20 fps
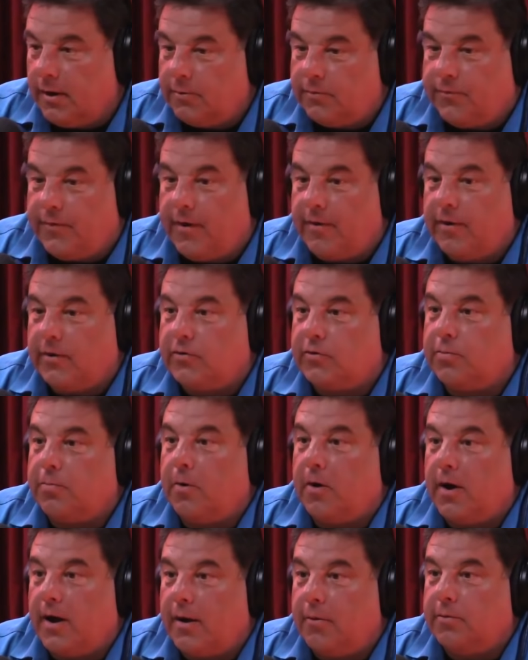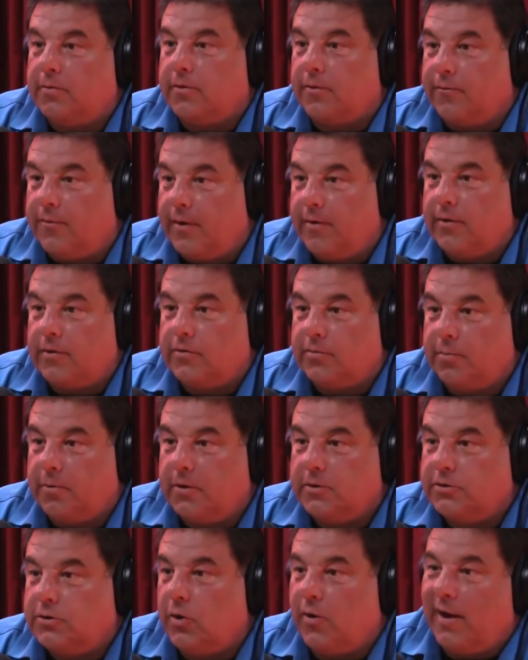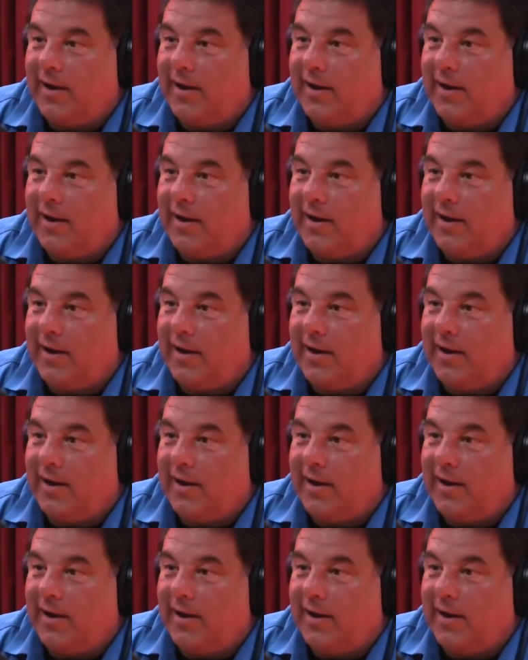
Was very smart. It. it was a very smart show.